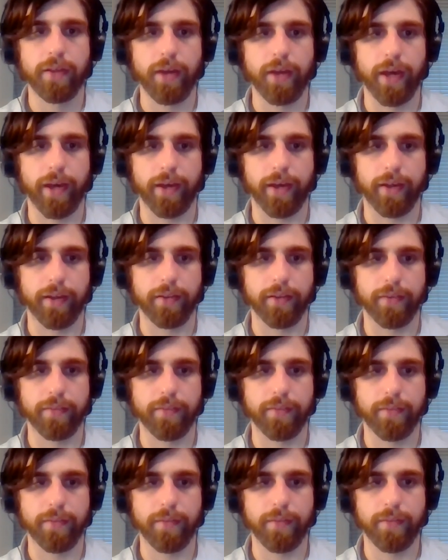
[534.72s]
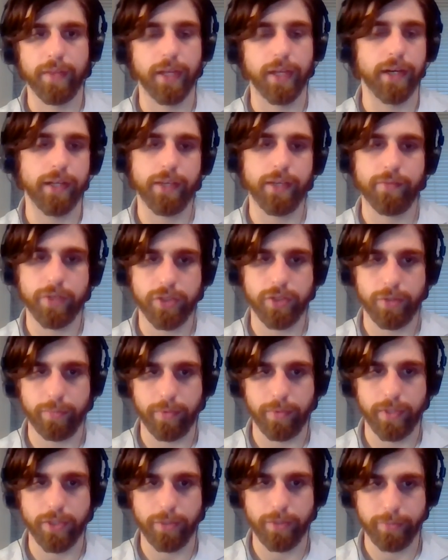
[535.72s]
that a given
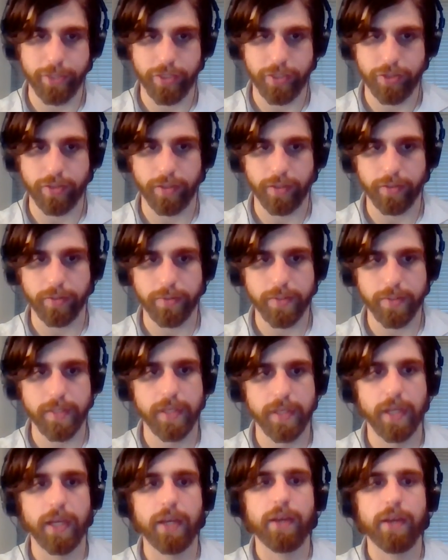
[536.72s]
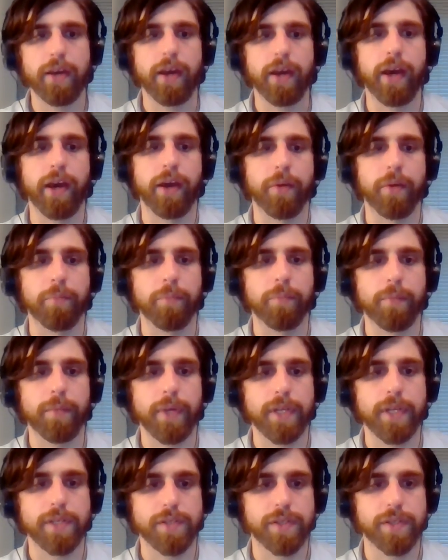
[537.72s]
interpretation includes.
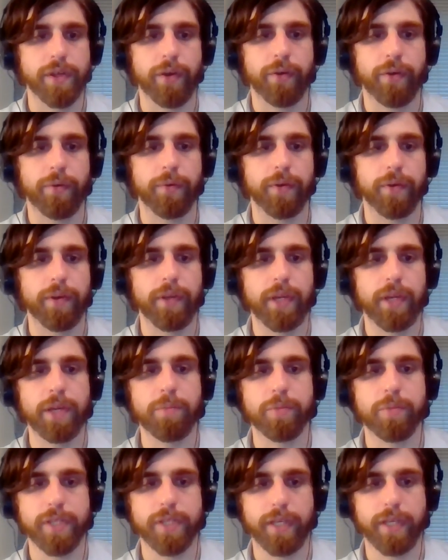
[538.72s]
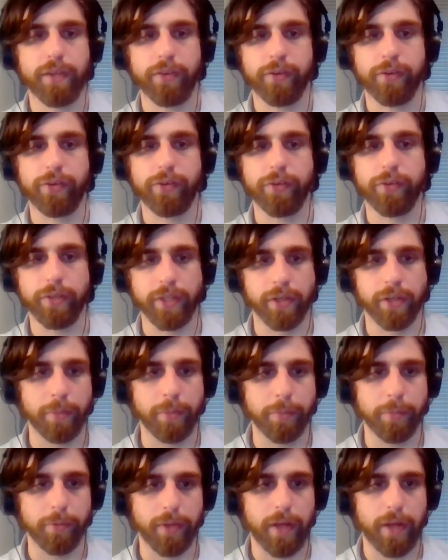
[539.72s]
And so in particular, you'll hear
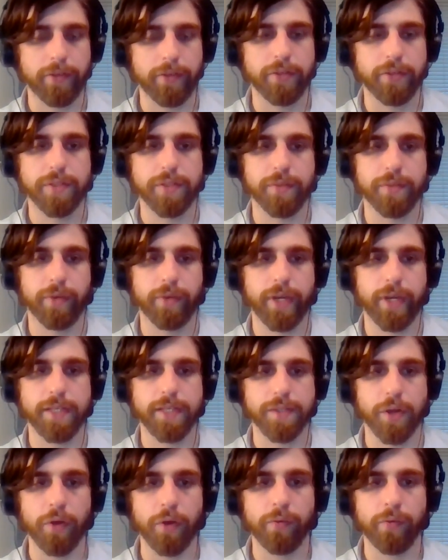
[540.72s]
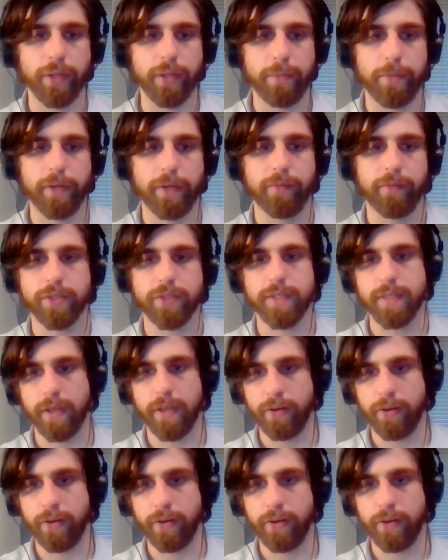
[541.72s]
people often use the phrase over-limiting versus